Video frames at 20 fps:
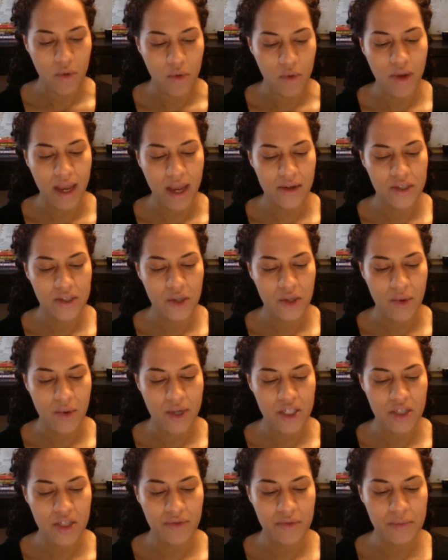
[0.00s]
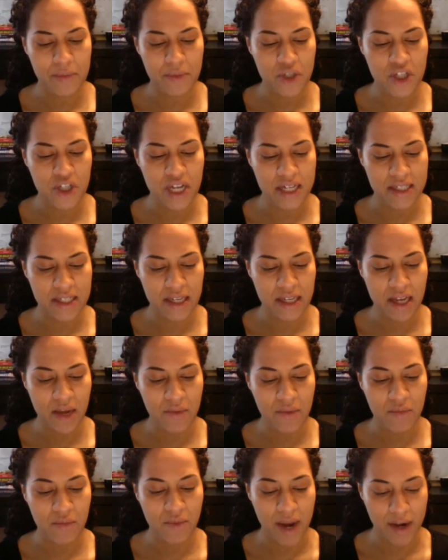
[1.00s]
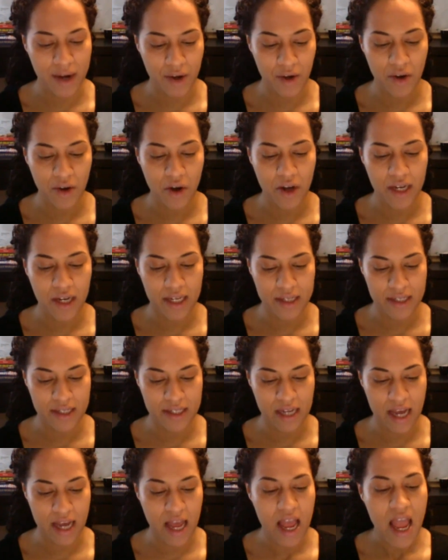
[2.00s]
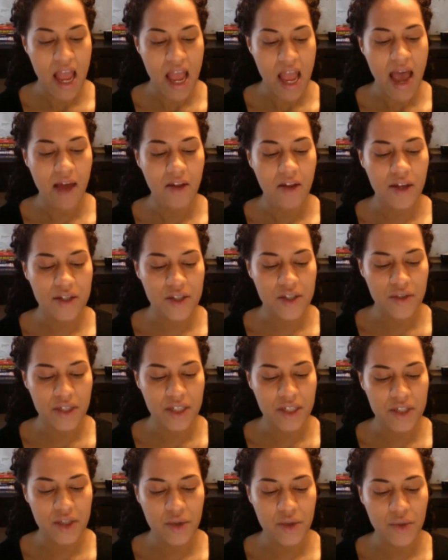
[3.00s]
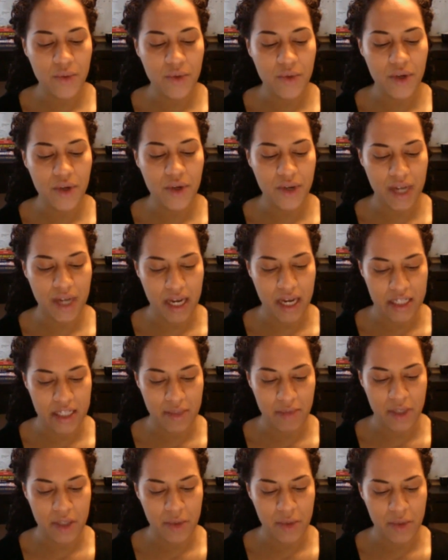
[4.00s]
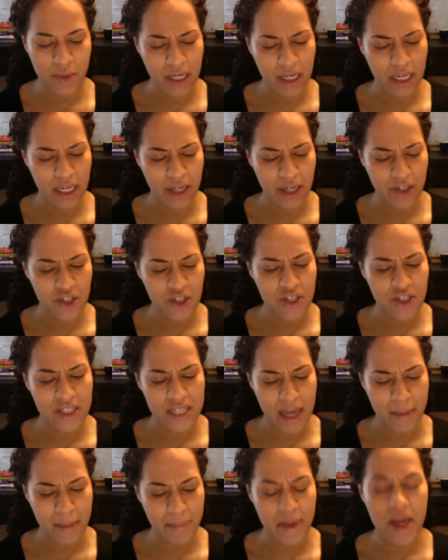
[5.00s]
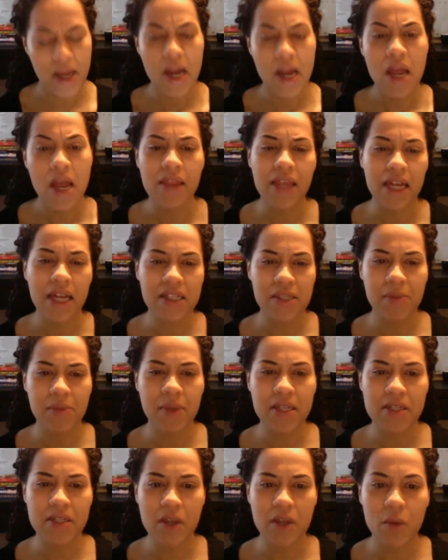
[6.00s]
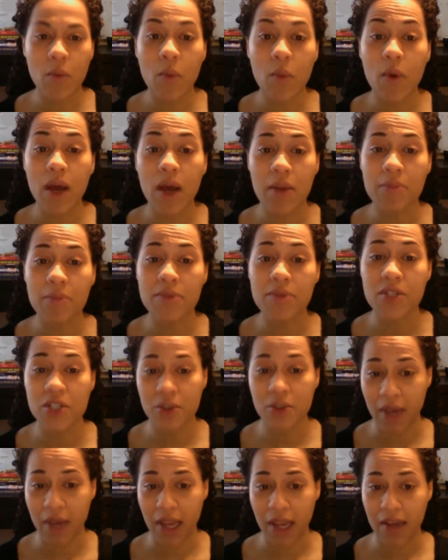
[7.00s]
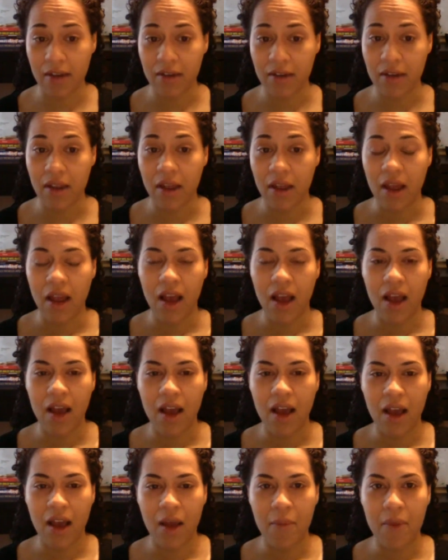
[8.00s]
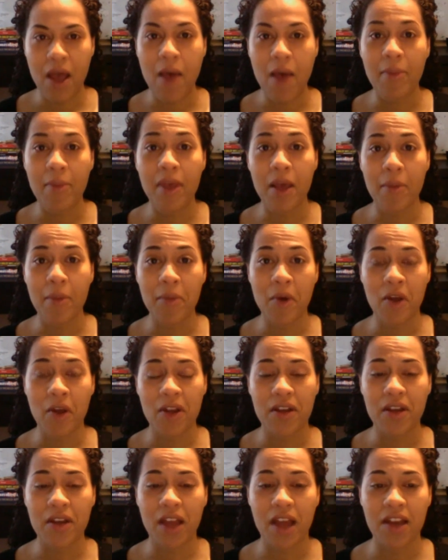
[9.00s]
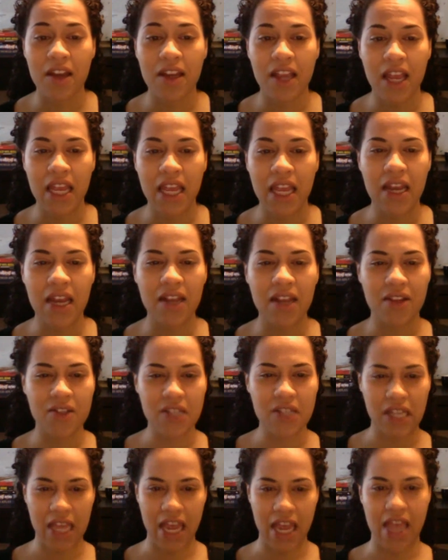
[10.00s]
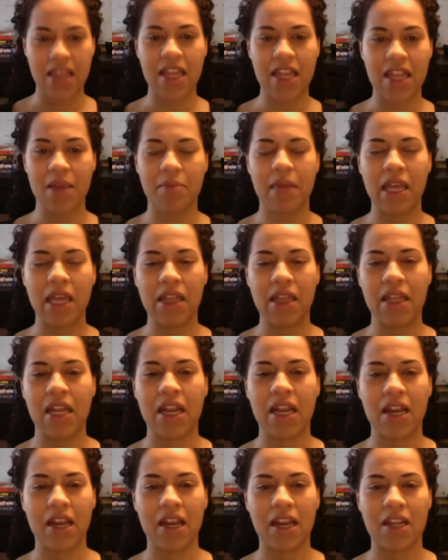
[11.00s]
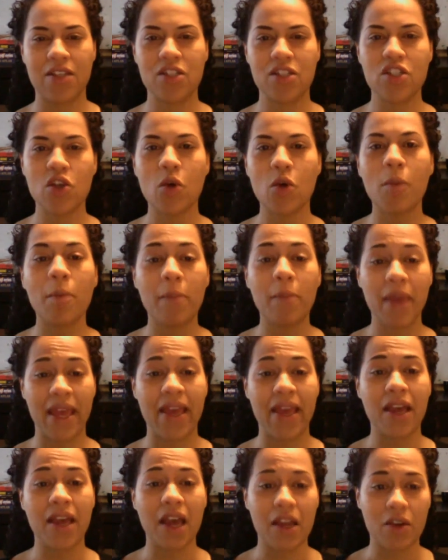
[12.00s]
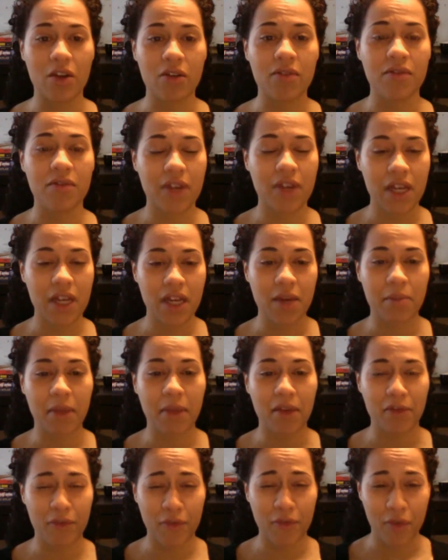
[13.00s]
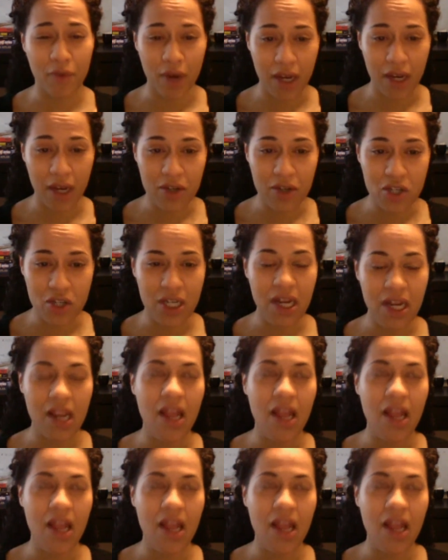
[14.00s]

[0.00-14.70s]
Here's a question from Jessica Renner on Insta. How long do you need to cool your cakes between each step? That depends on what I'm doing. Coming up on How to Cake It, there's a cake that I made that is so big I couldn't fit it in my fridge.